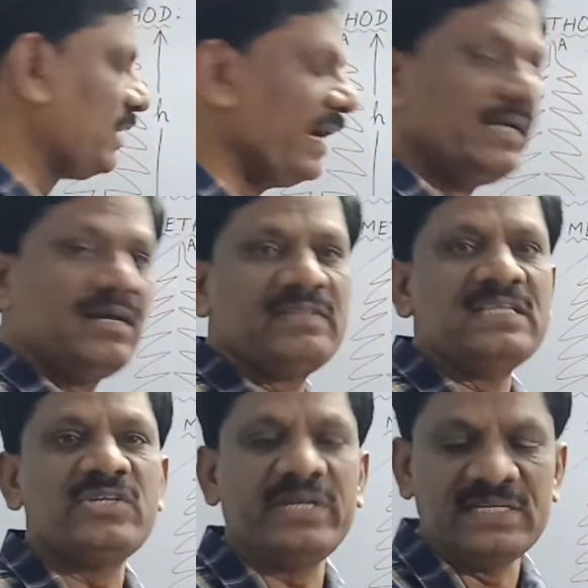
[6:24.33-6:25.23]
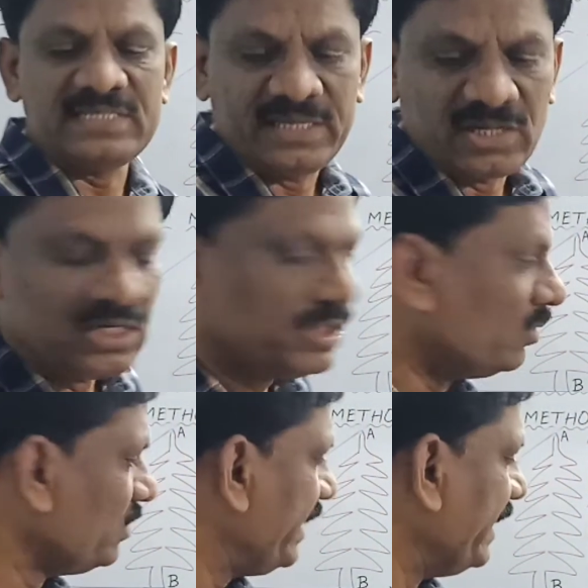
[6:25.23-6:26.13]
the height of the tree is equal
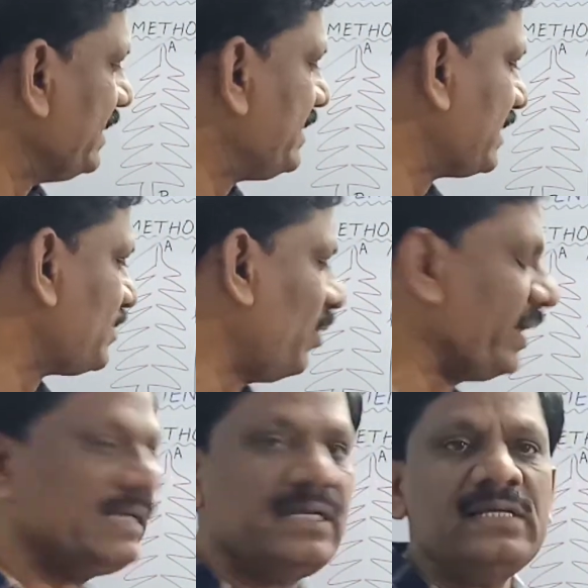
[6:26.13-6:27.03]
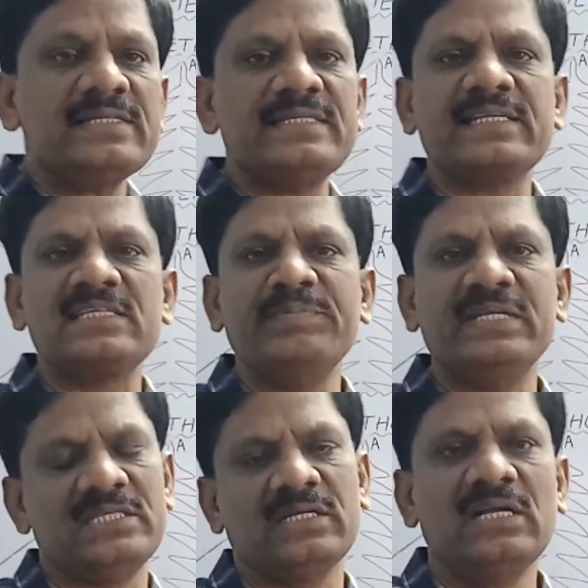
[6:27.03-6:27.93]
to 86.6
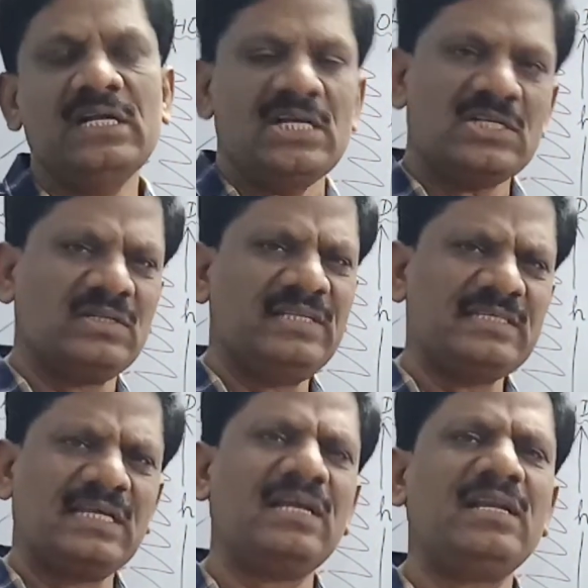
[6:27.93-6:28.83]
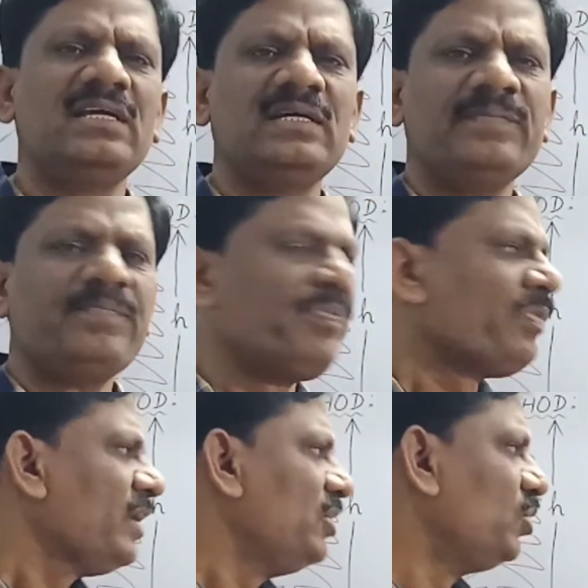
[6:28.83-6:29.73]
meter. So these are all
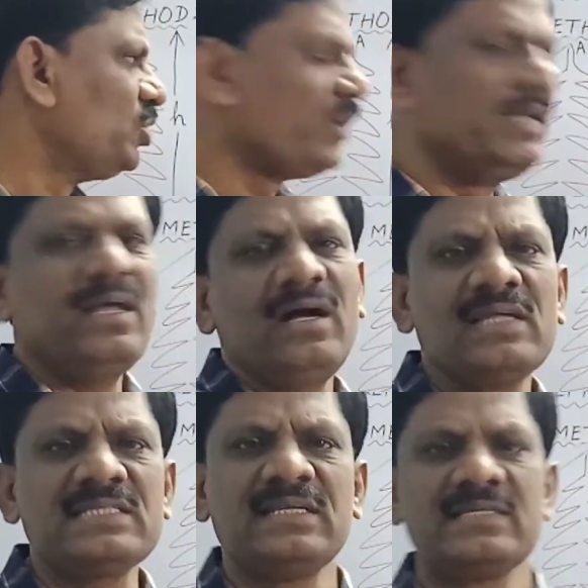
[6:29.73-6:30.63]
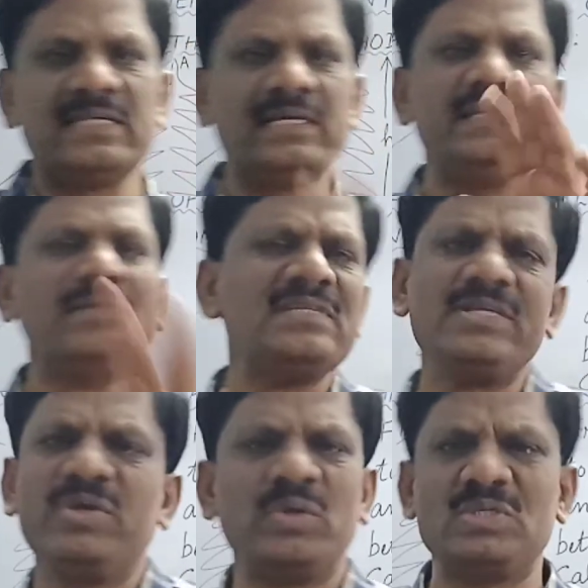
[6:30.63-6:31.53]
usually asked as
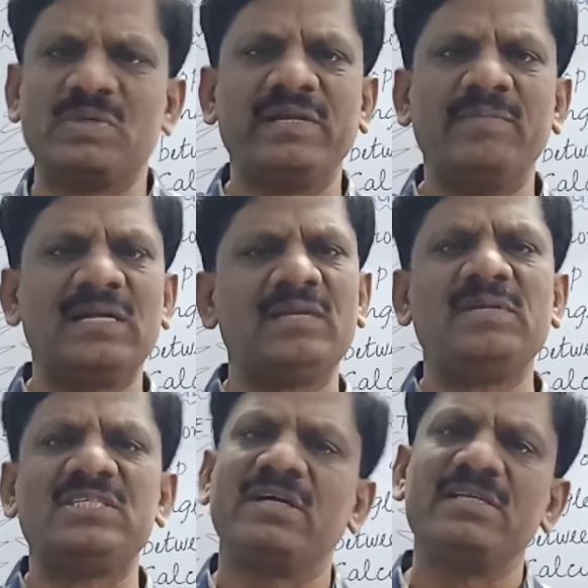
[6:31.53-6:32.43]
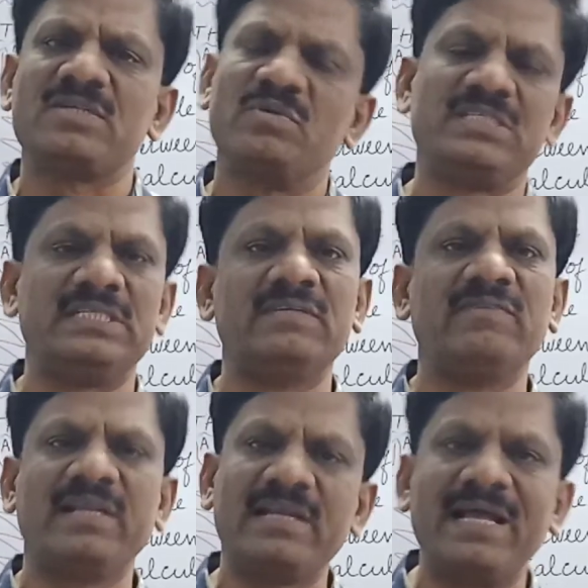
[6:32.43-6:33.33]
MCQs only, multiple choice question.
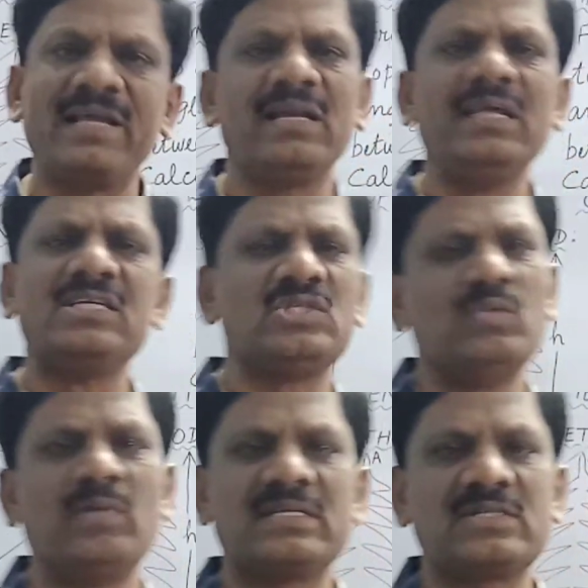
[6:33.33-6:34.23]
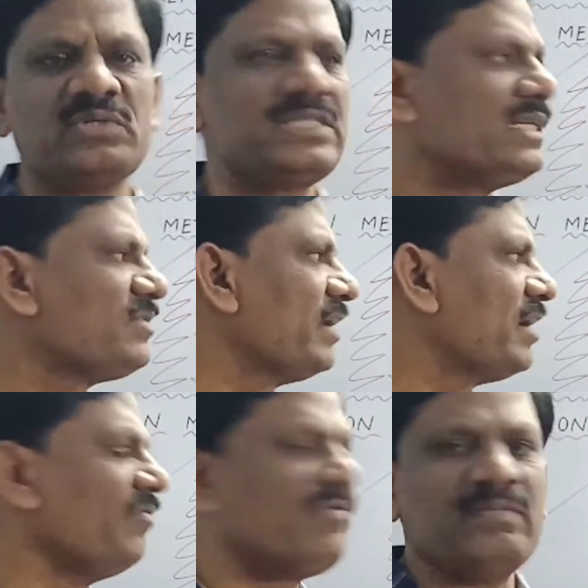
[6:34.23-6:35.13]
Very rarely 2 marks questions will
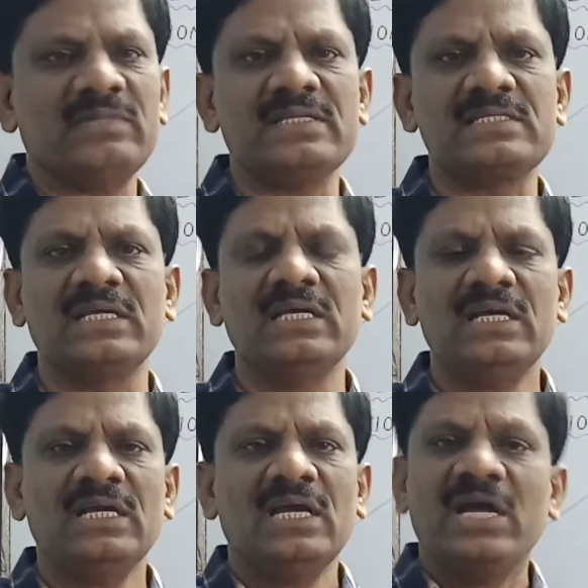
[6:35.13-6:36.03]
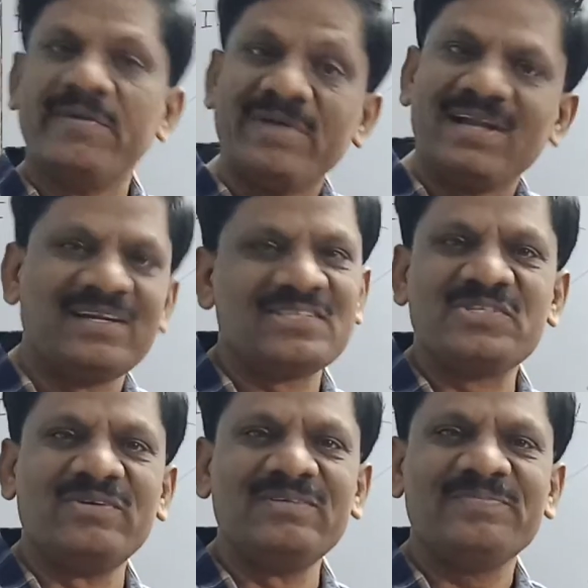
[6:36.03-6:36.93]
come from this. Have you all
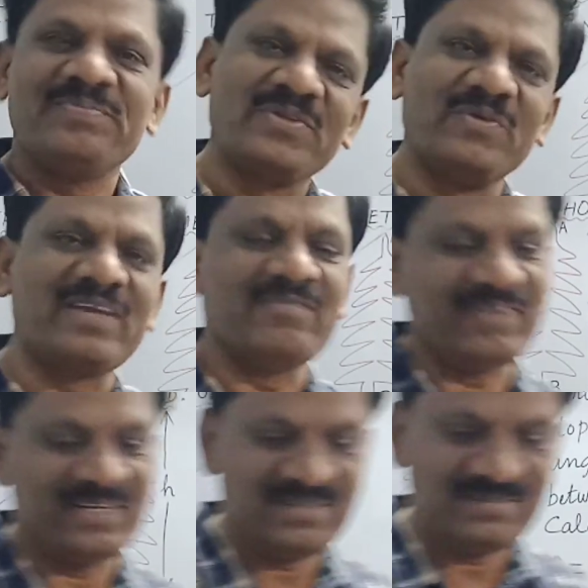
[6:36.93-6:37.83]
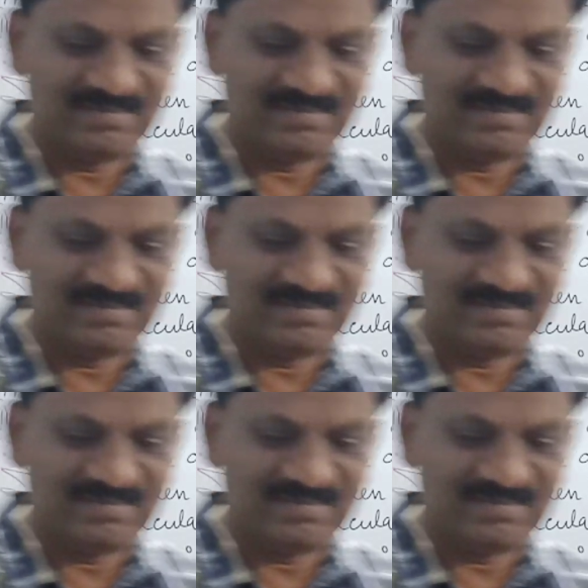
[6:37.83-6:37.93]
understood? Okay, fine.